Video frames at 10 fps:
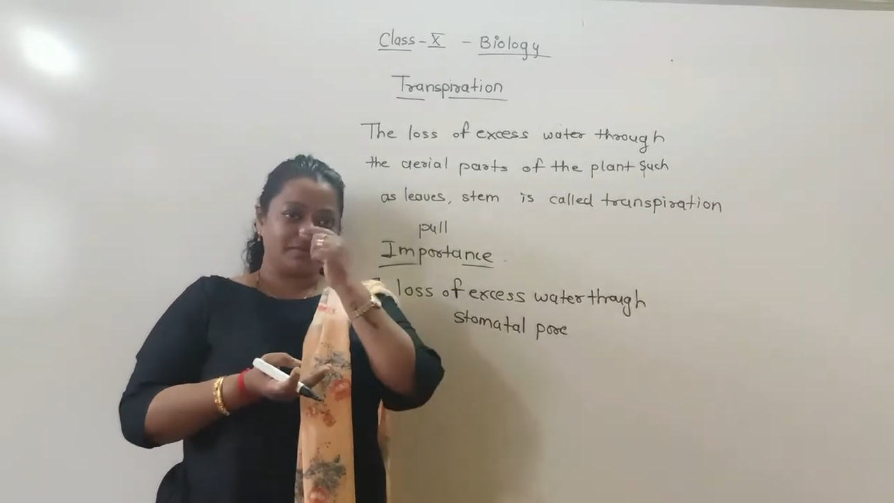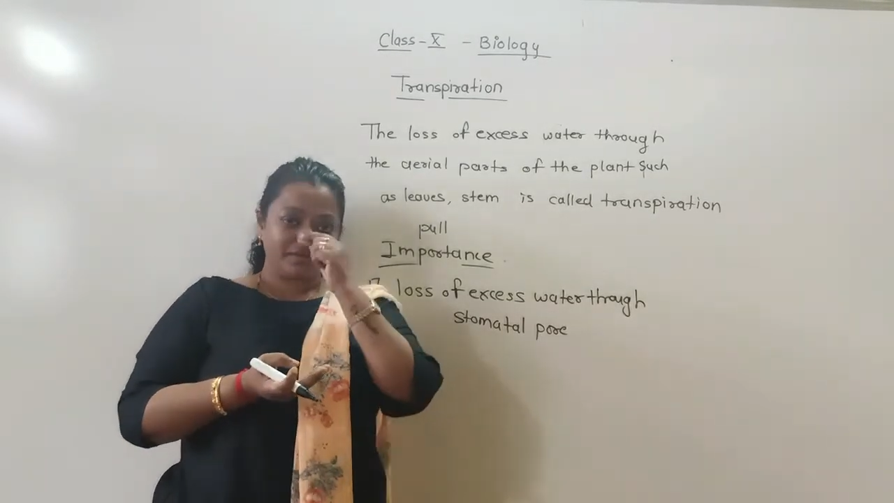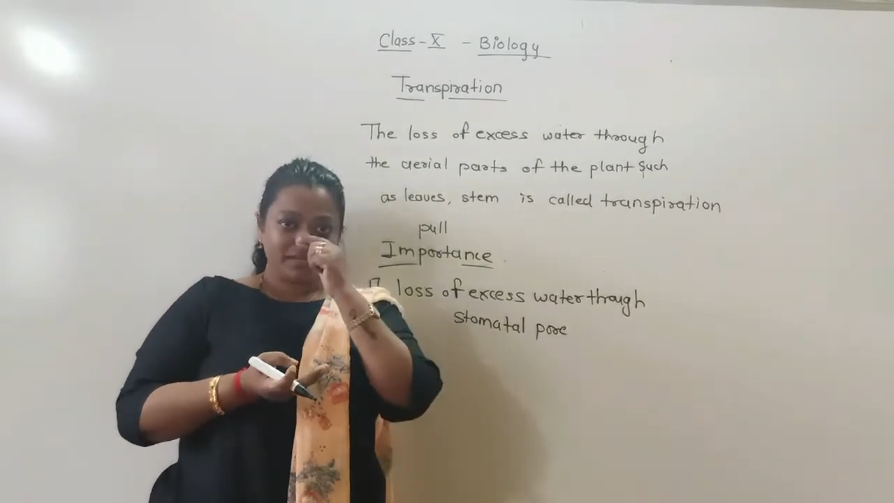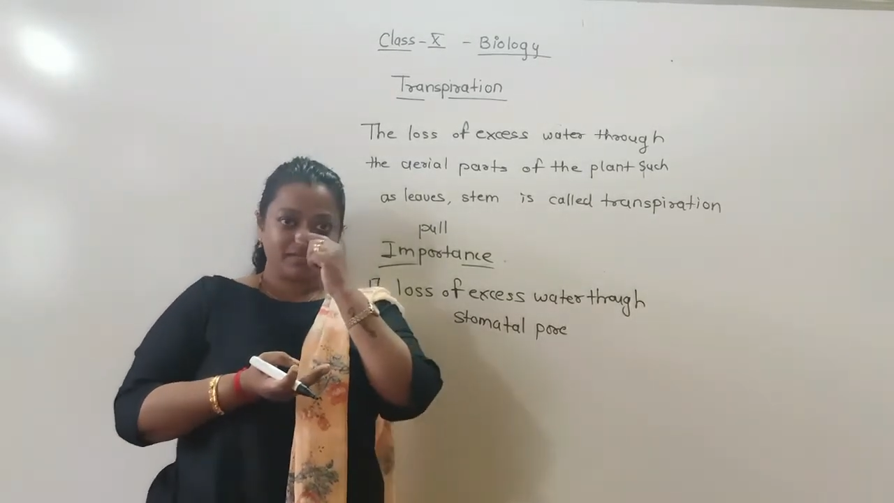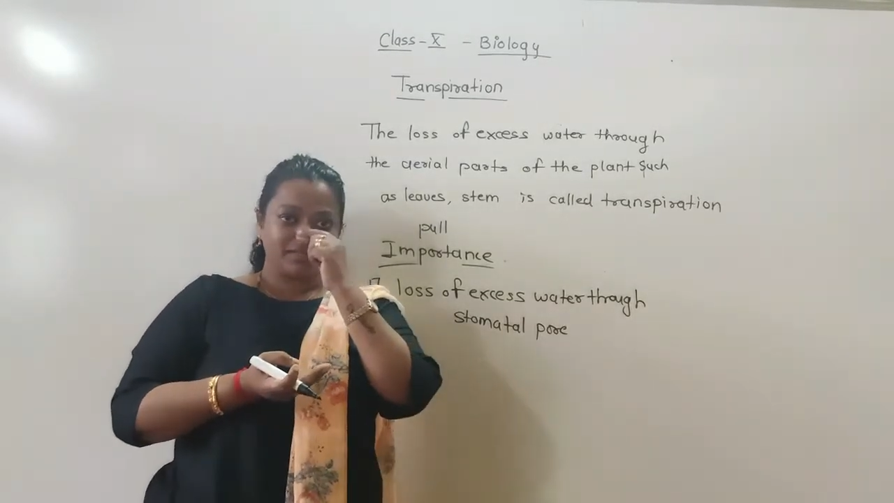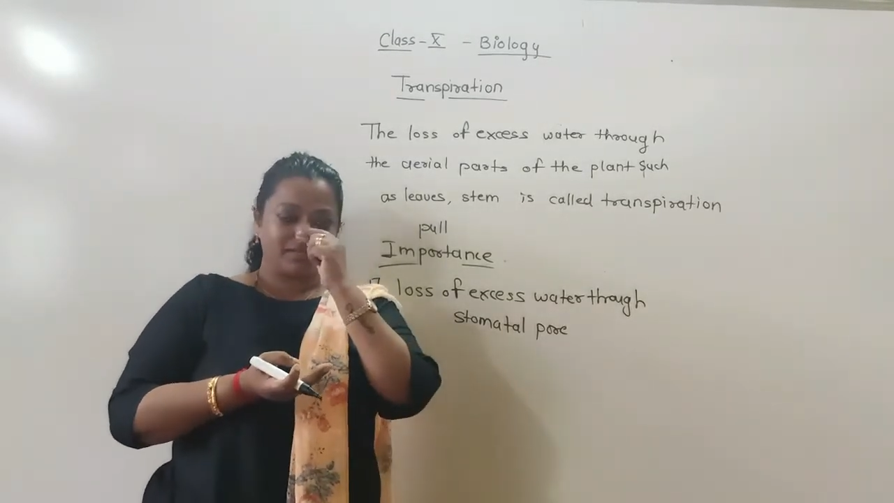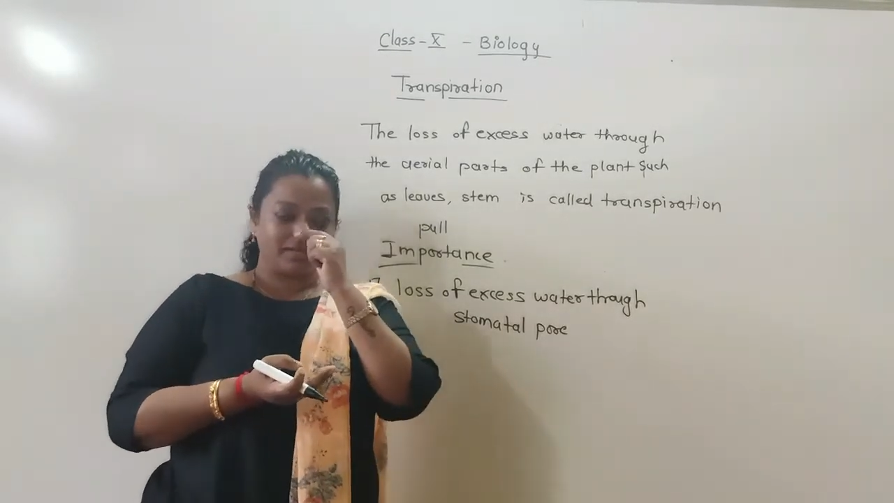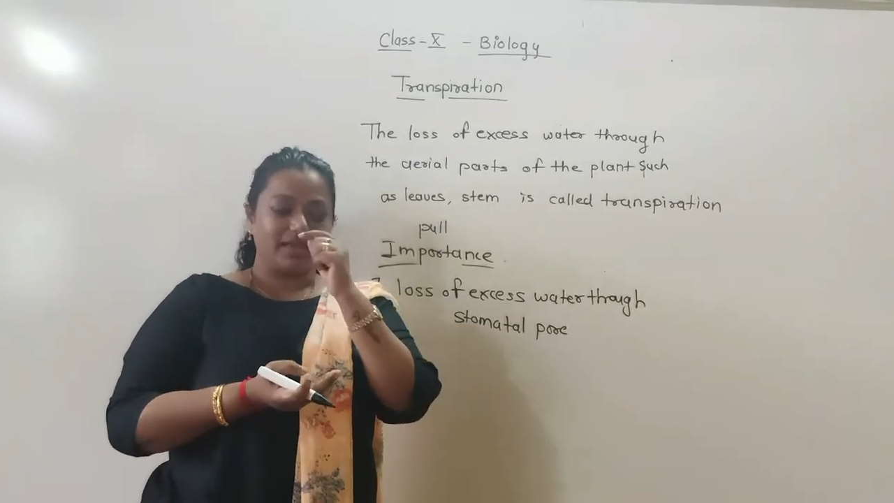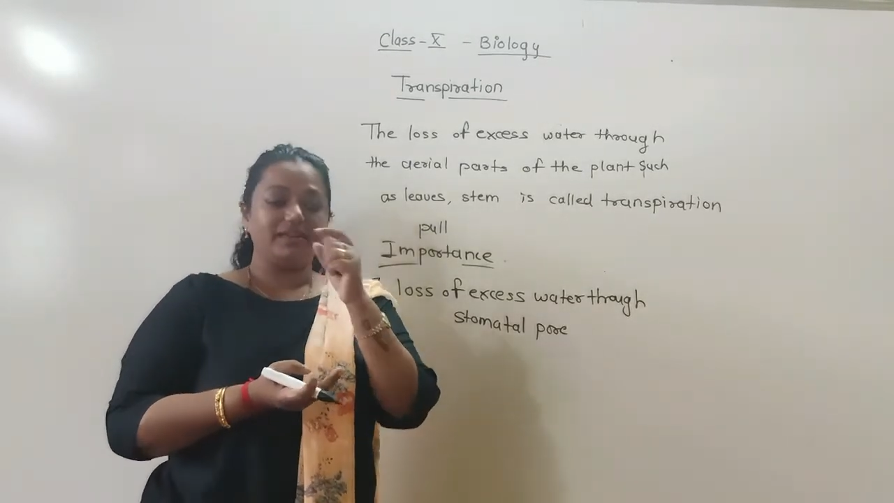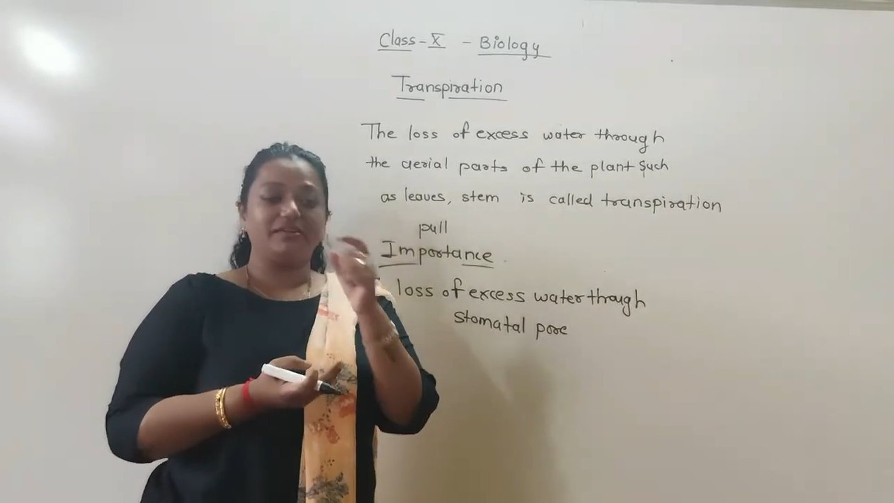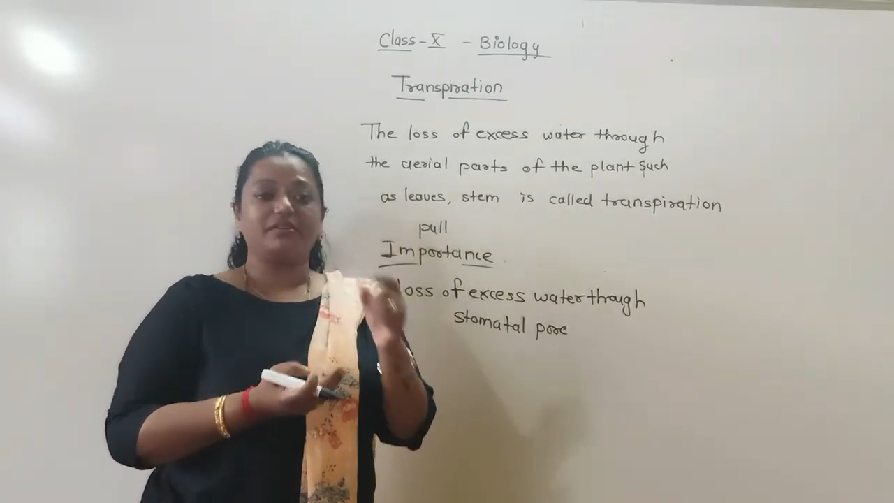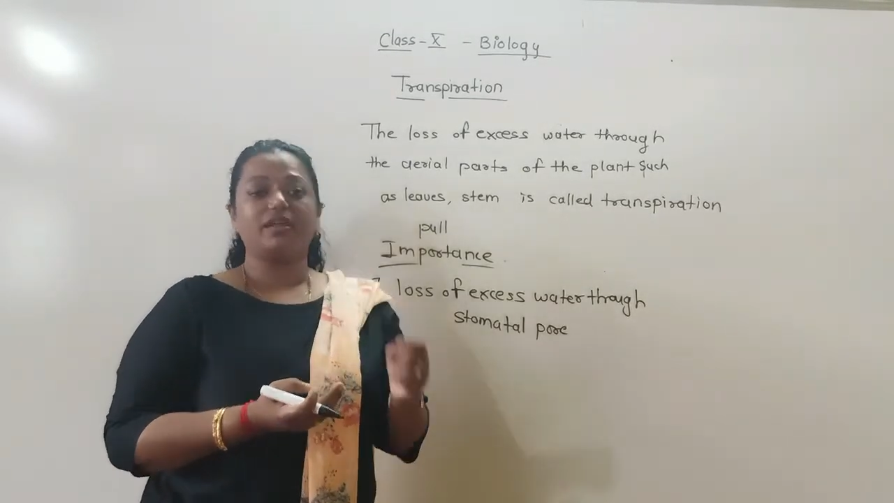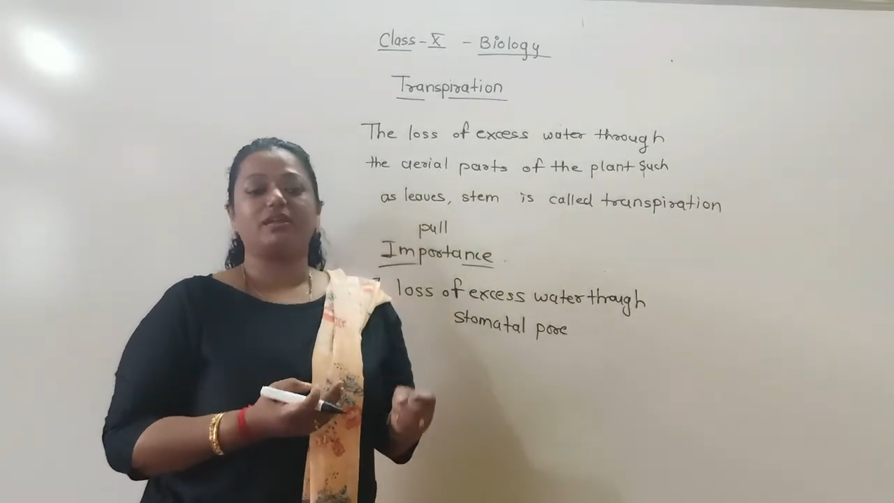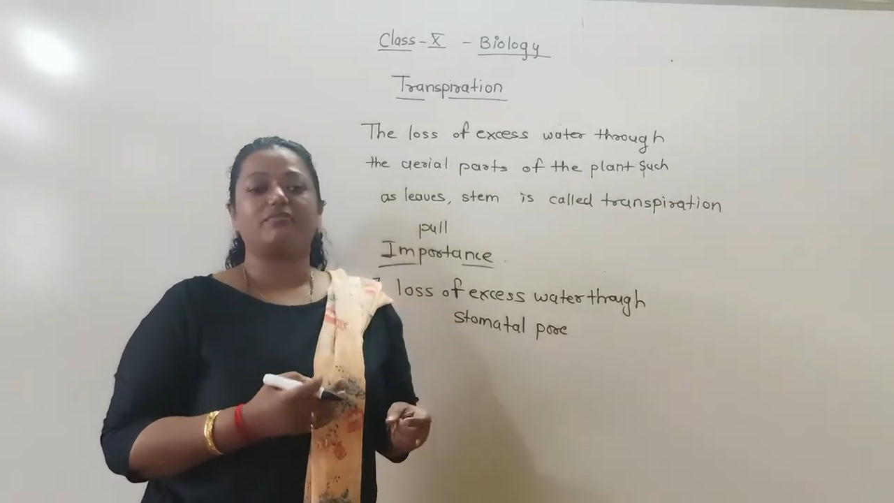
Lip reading: Any drink,